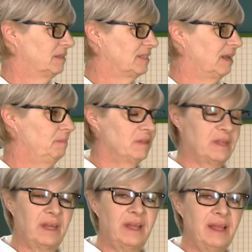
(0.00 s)
Same
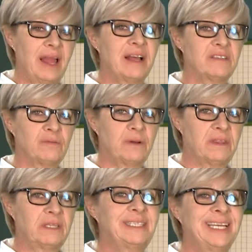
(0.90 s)
thing, ends
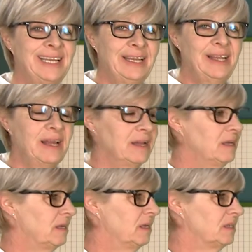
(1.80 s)
with a T,
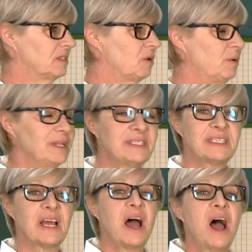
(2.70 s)
so
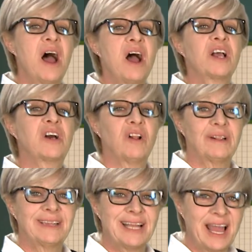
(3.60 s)
it's
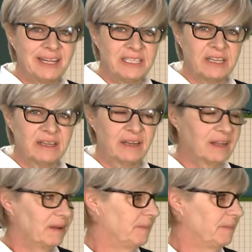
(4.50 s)
collected.